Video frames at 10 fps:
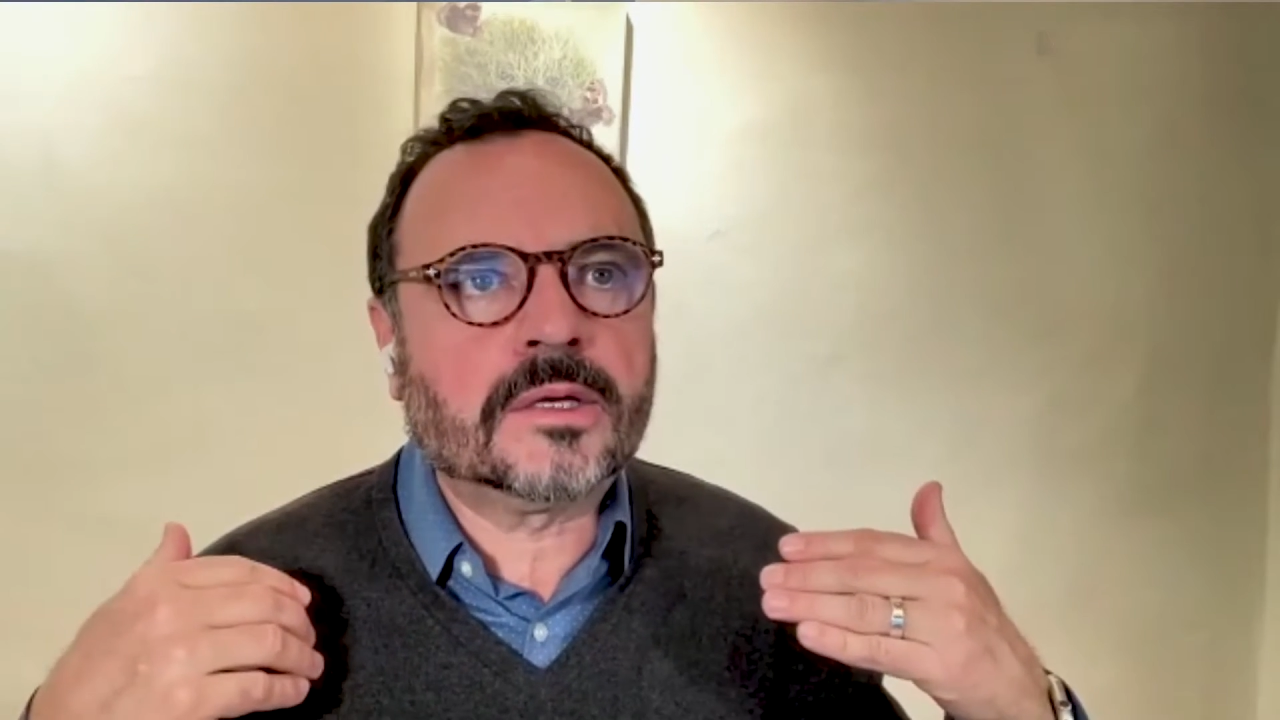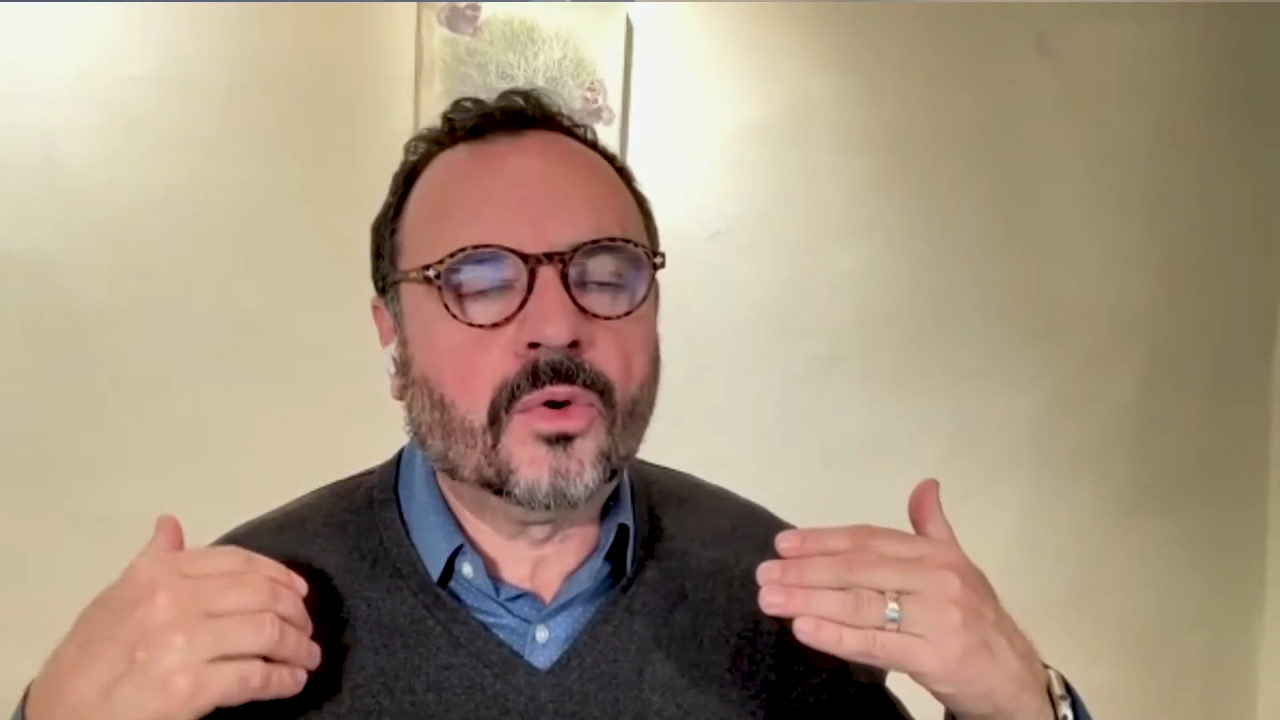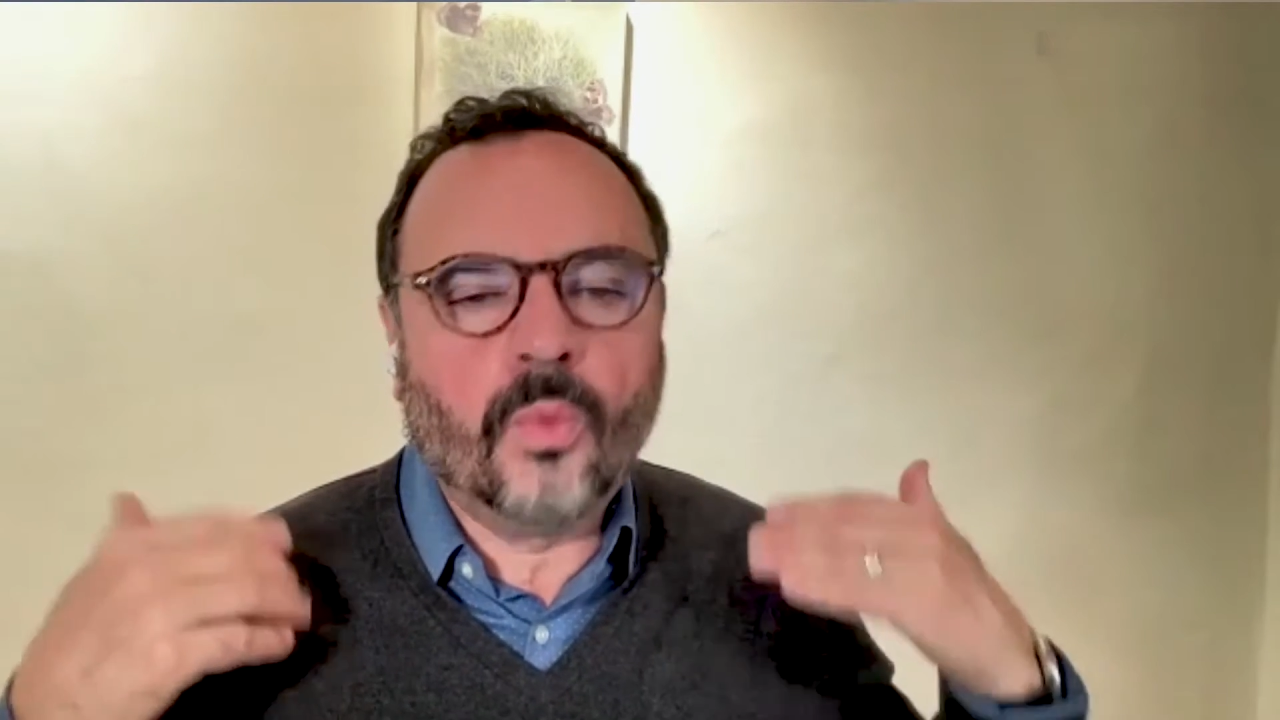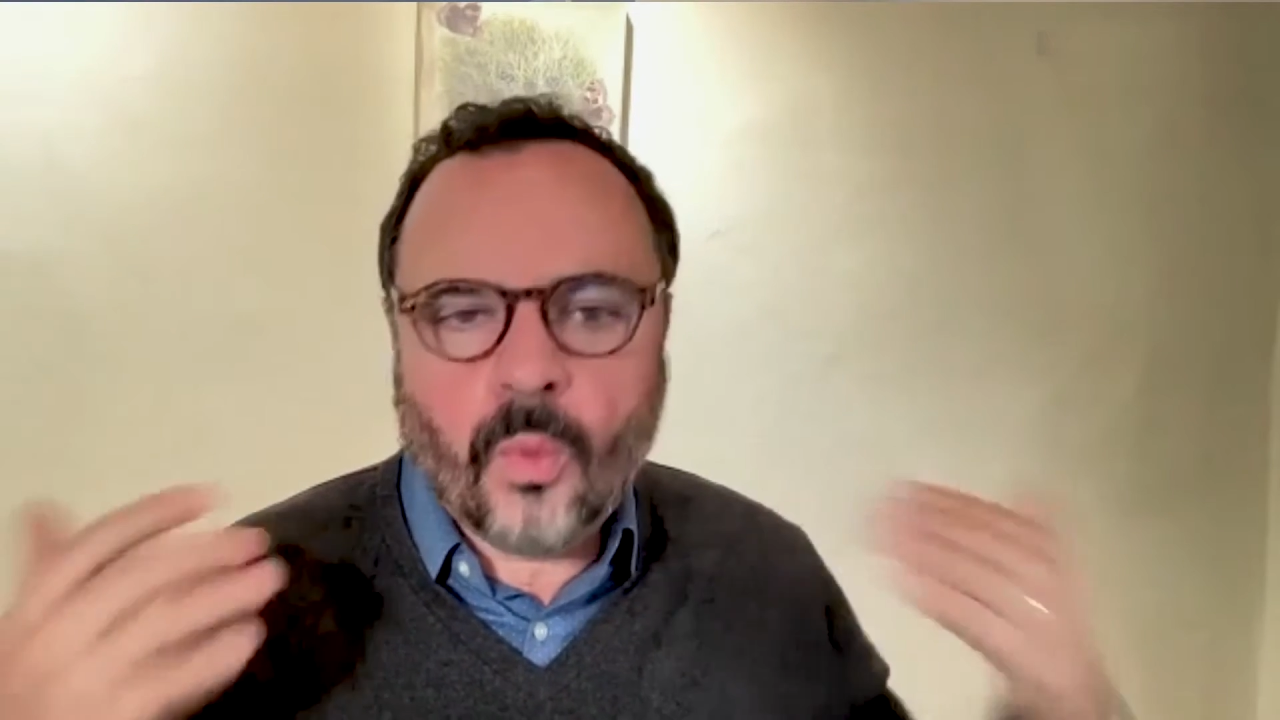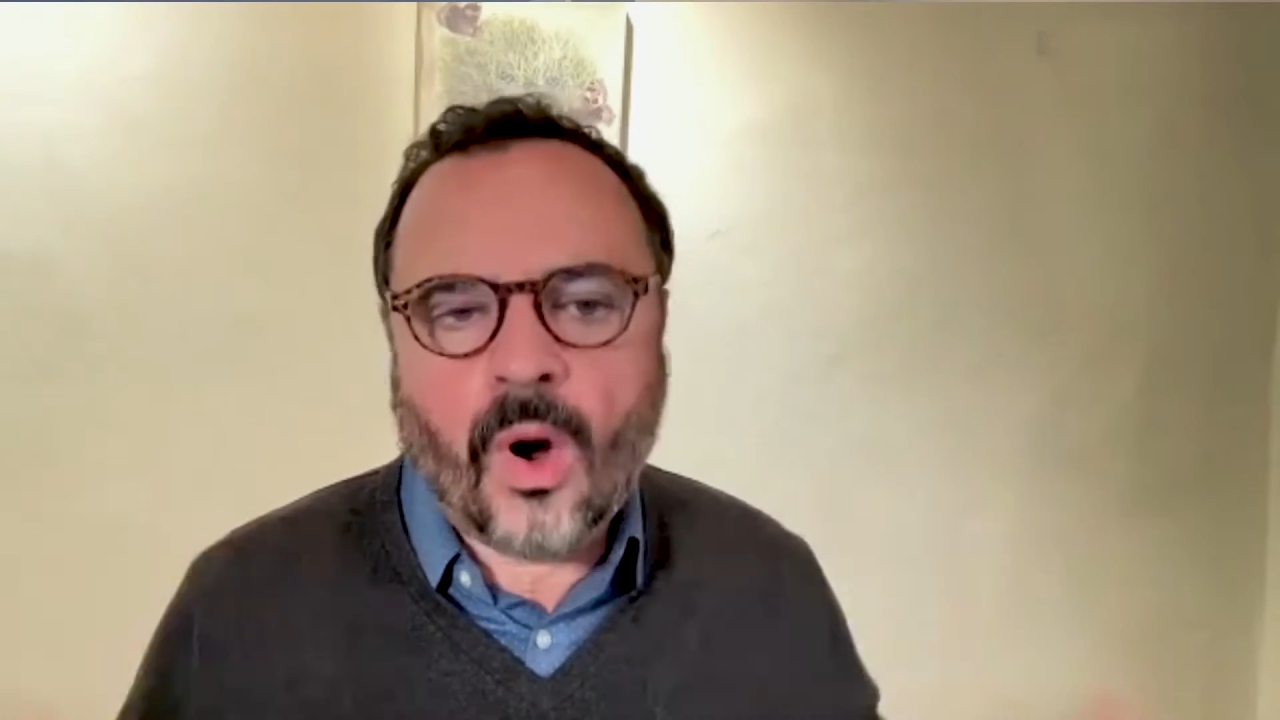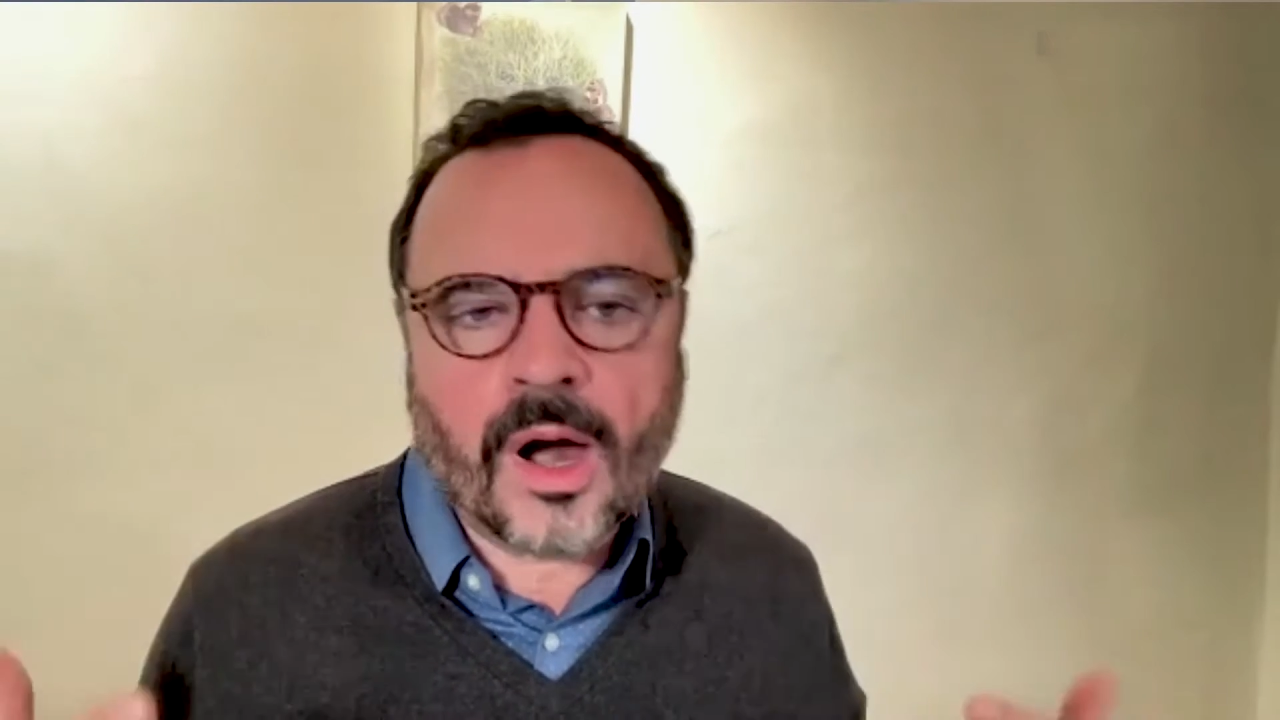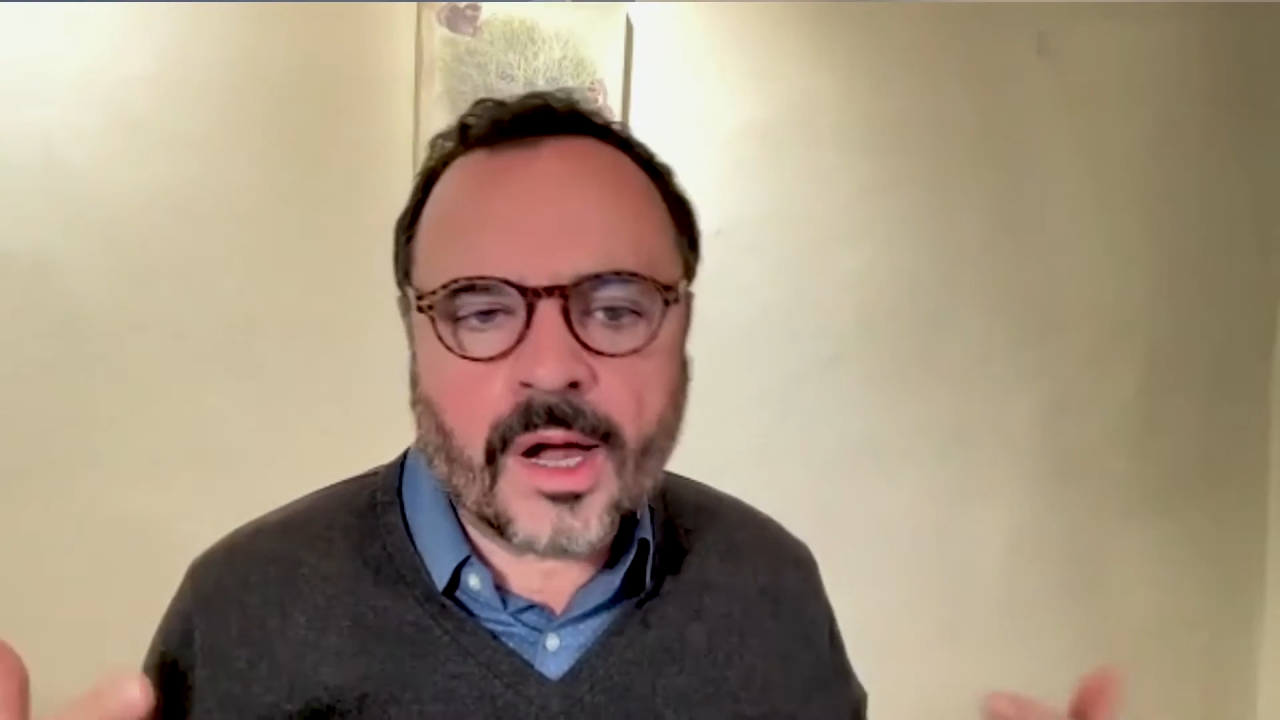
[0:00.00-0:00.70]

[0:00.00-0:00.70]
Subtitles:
walk